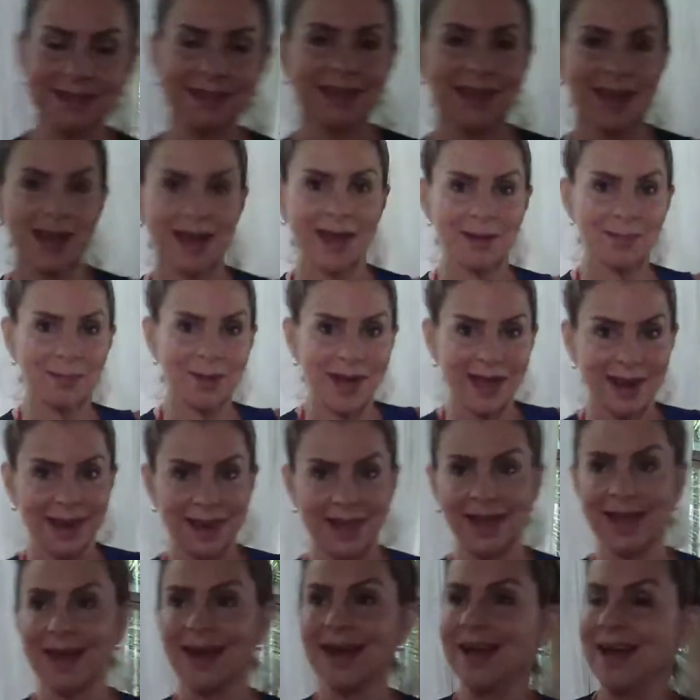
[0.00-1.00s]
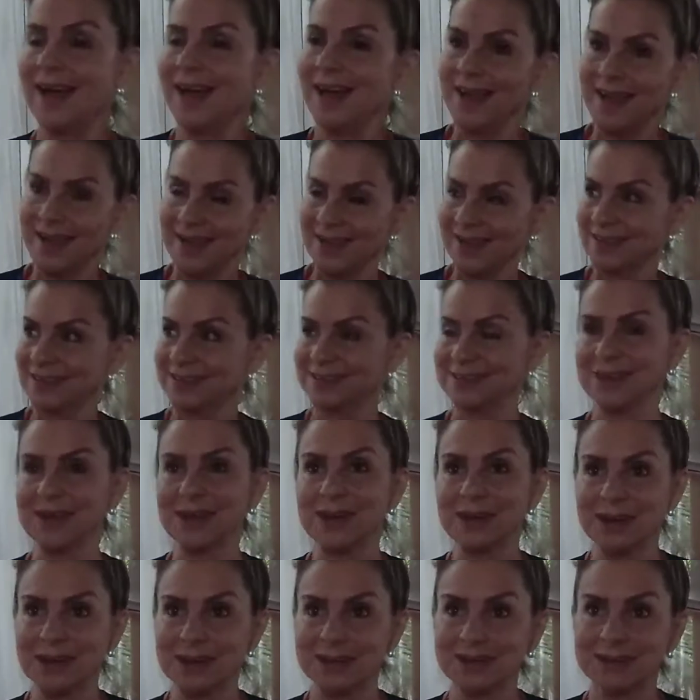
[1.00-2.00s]
Kabbalah. It's
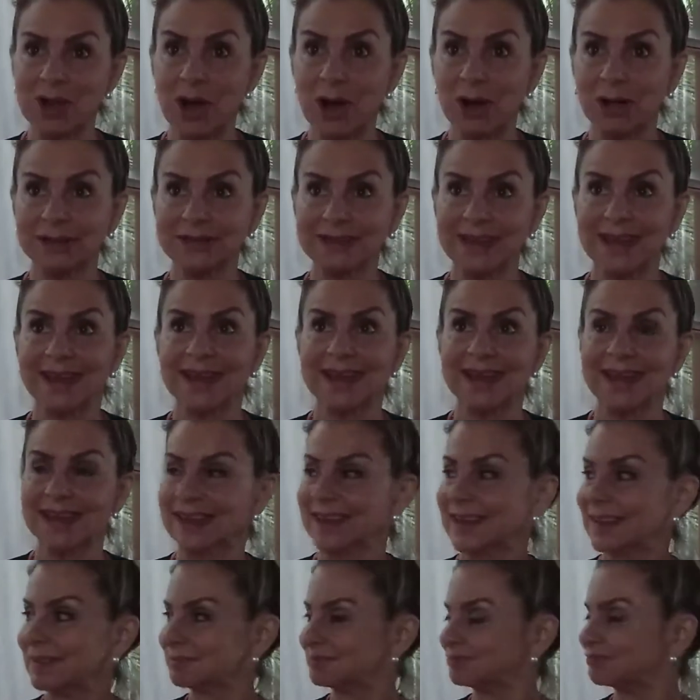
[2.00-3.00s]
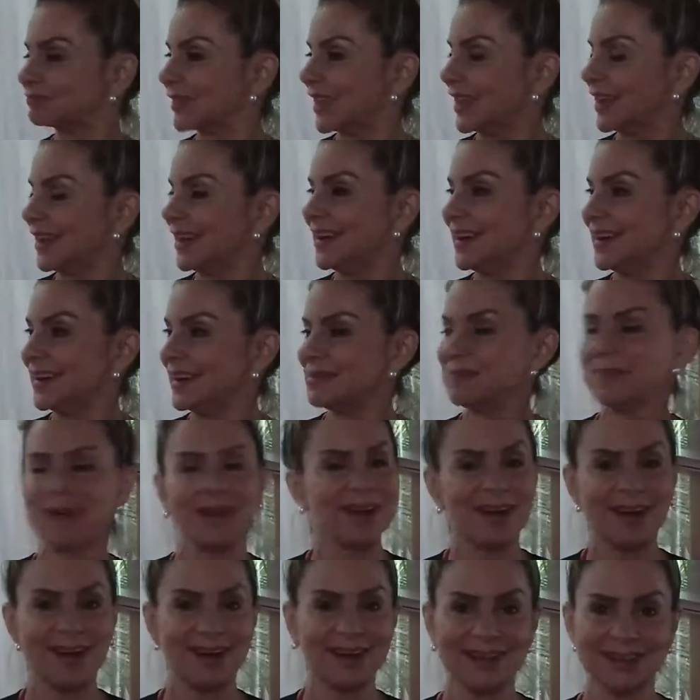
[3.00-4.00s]
called, oh my
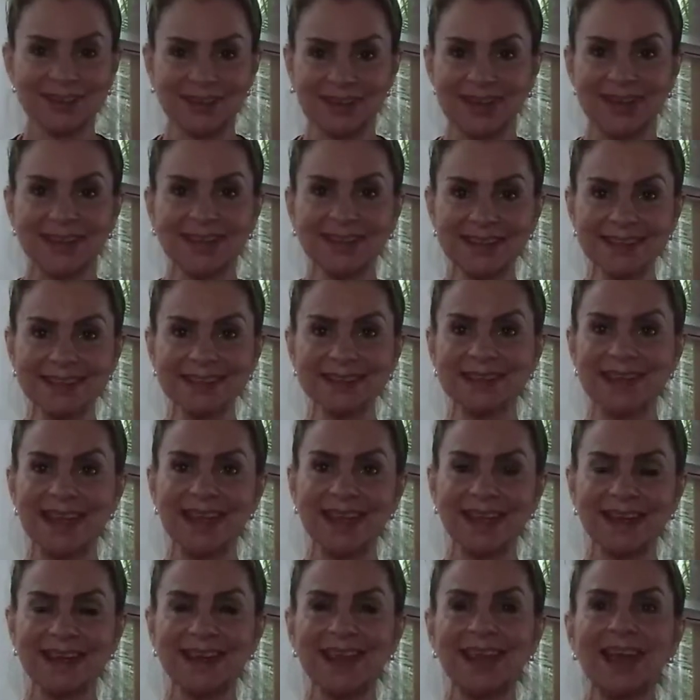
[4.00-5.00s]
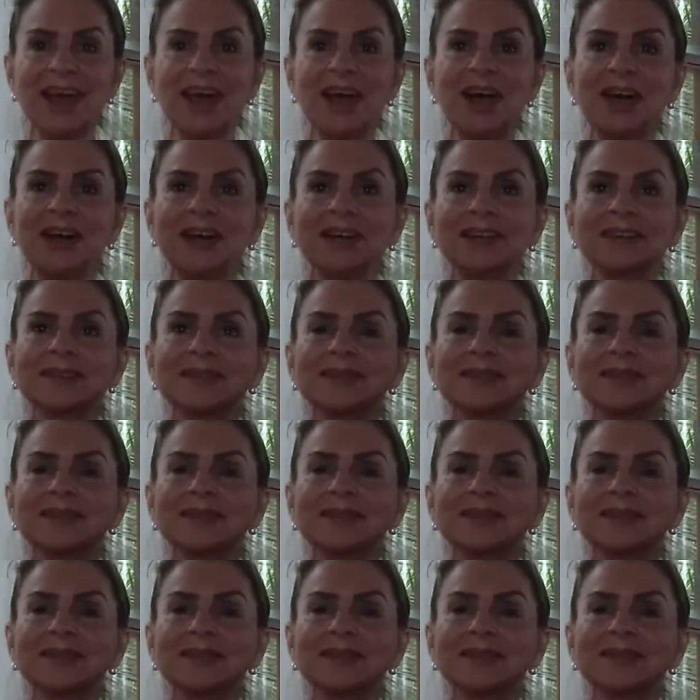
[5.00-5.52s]
gosh, inhale,